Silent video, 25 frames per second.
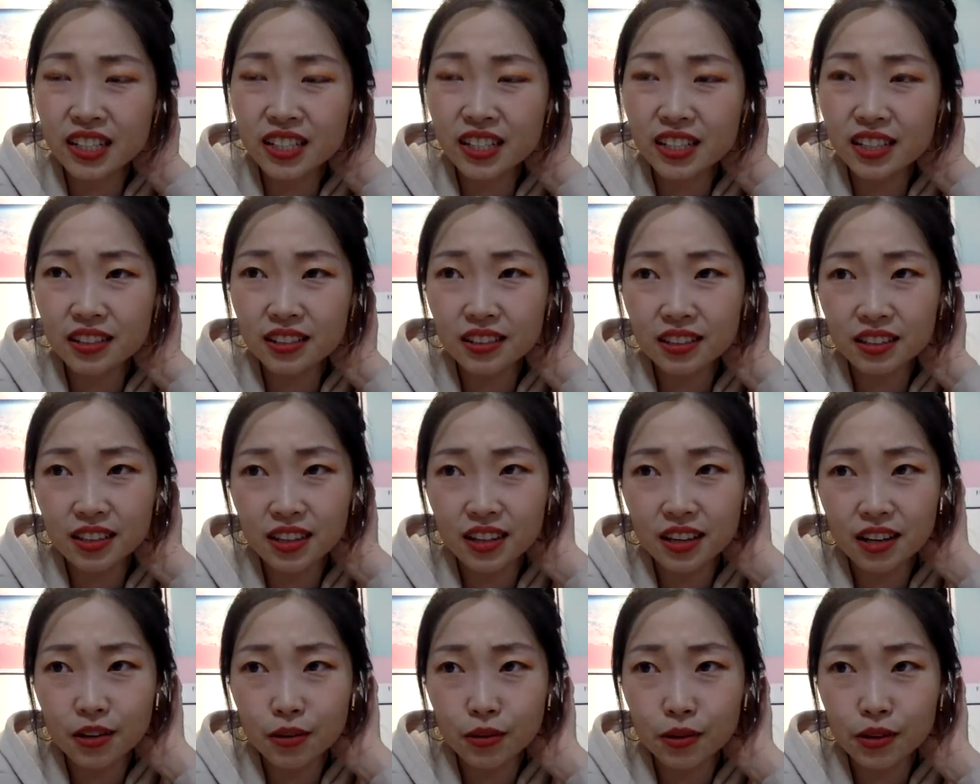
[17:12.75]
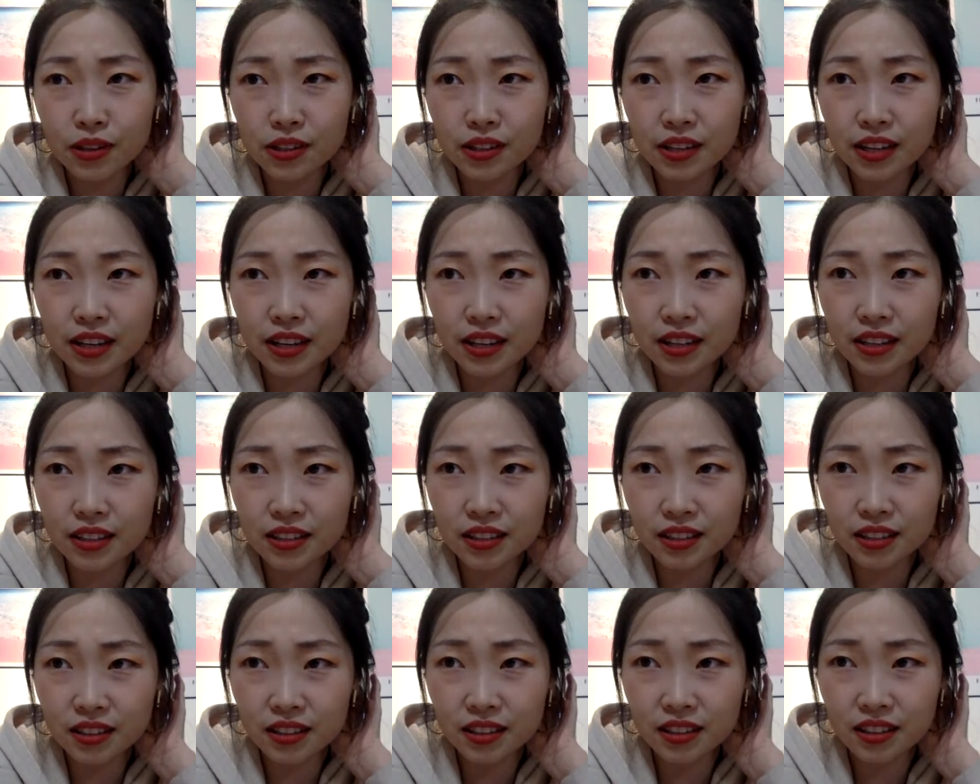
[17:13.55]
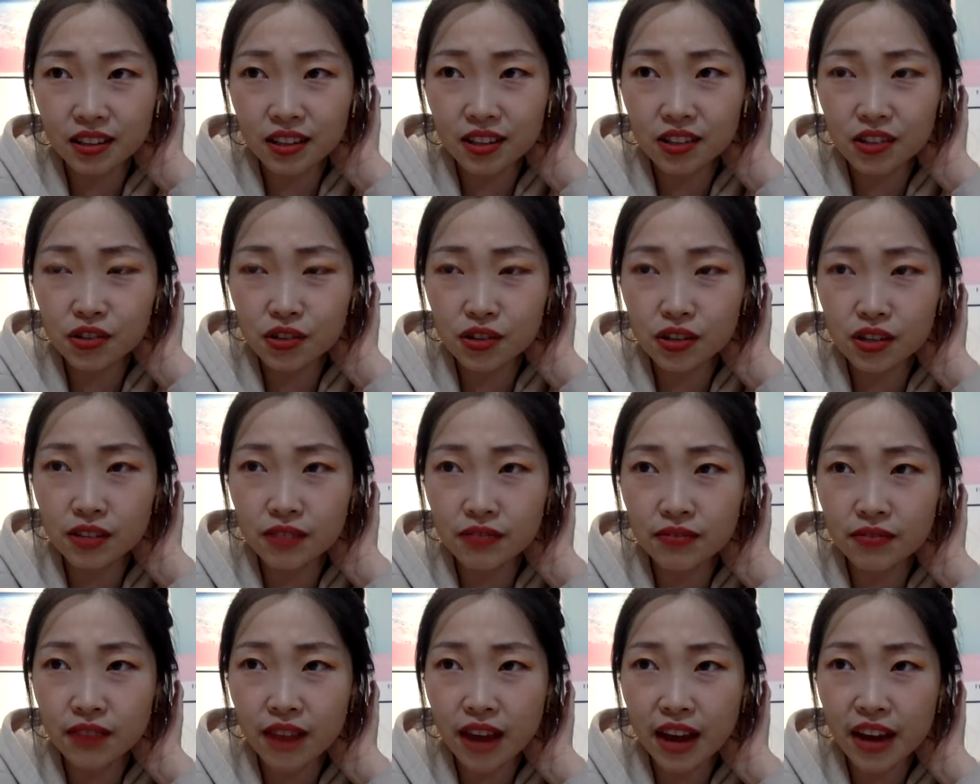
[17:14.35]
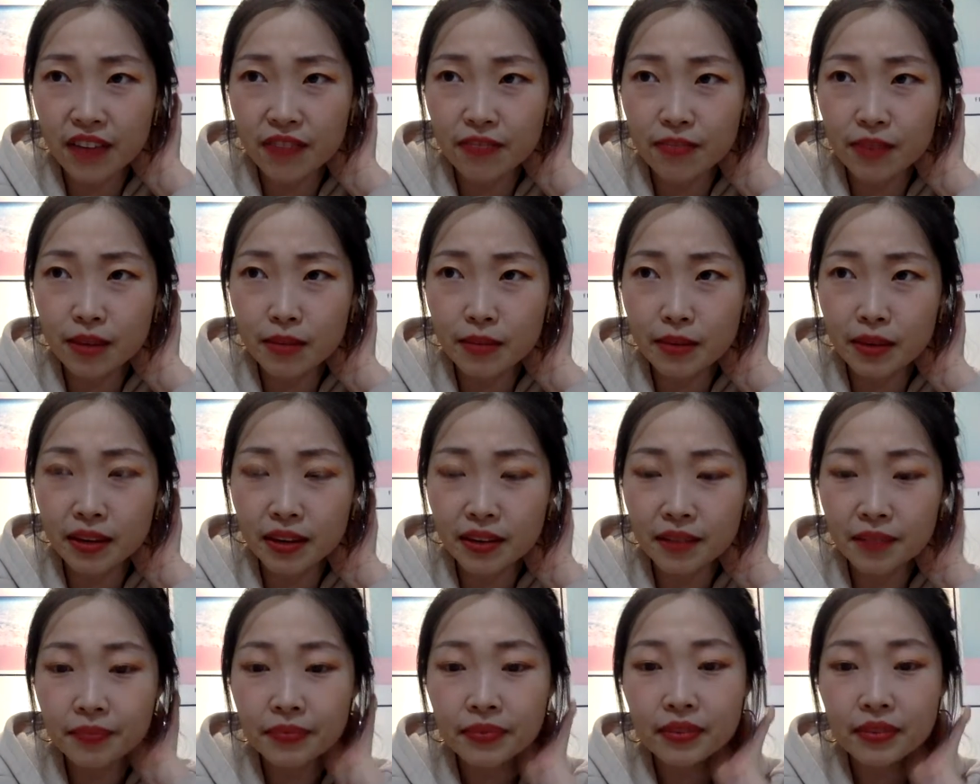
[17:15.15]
It was like 105 maybe.